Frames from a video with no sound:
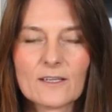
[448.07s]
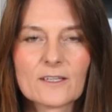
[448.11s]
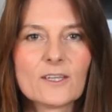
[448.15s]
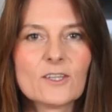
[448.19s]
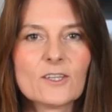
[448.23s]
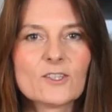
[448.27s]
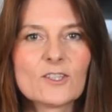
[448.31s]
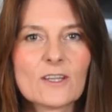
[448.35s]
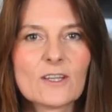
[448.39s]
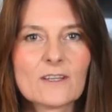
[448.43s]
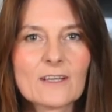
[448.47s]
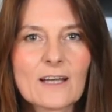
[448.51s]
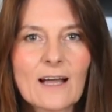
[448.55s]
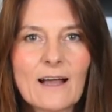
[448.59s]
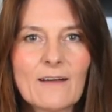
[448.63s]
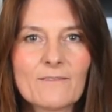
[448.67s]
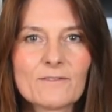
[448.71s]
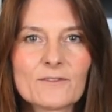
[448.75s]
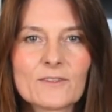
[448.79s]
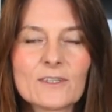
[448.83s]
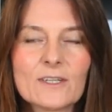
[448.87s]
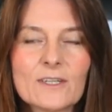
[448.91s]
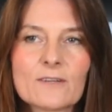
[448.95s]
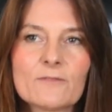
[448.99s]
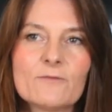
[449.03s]
kitchen
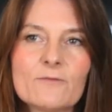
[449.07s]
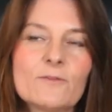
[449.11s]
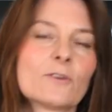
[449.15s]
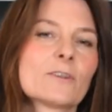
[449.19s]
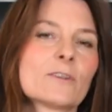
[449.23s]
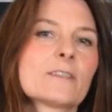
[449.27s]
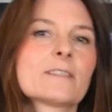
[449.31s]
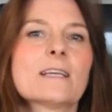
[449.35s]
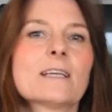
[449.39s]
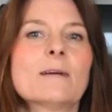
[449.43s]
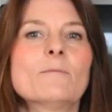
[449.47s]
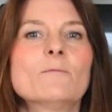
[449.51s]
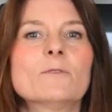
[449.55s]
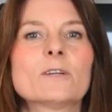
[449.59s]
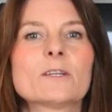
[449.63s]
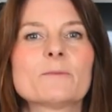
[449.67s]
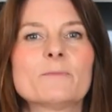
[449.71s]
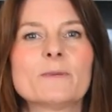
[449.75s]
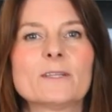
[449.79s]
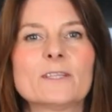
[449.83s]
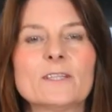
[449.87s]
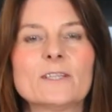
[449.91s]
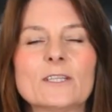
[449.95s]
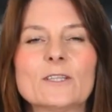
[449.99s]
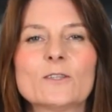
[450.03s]
counter for somewhere
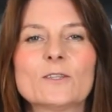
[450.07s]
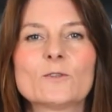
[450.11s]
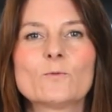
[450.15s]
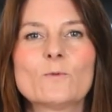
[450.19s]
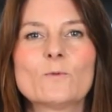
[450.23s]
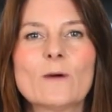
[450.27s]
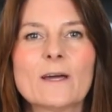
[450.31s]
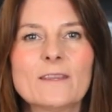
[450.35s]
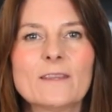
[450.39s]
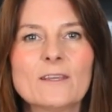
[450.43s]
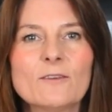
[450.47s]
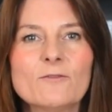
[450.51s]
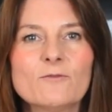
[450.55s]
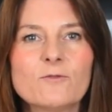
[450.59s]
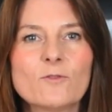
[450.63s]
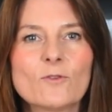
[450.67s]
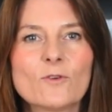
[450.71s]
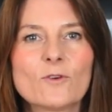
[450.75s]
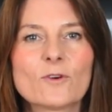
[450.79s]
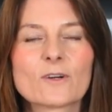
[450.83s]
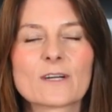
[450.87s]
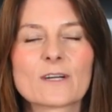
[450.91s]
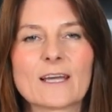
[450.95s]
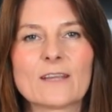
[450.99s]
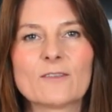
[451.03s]
between
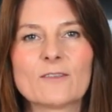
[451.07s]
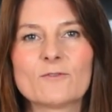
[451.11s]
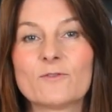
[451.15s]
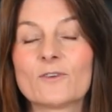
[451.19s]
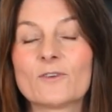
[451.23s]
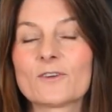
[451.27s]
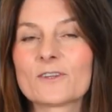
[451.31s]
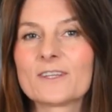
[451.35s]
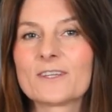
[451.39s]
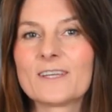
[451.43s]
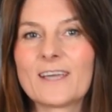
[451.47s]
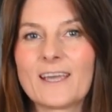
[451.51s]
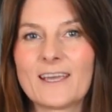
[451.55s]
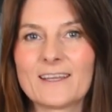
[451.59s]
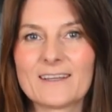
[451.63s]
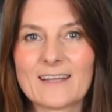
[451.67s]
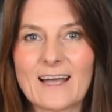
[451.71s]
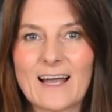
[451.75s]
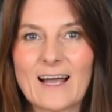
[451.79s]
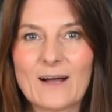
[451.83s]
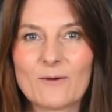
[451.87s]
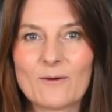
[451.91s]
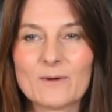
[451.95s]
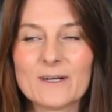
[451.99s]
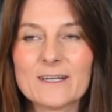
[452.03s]
24 and 48
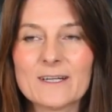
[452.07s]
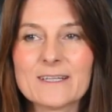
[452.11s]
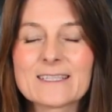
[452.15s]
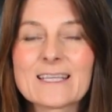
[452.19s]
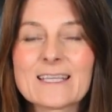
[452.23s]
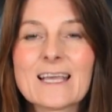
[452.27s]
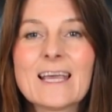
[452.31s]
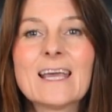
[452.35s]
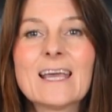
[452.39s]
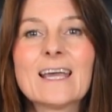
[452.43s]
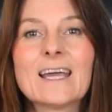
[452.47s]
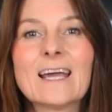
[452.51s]
hours.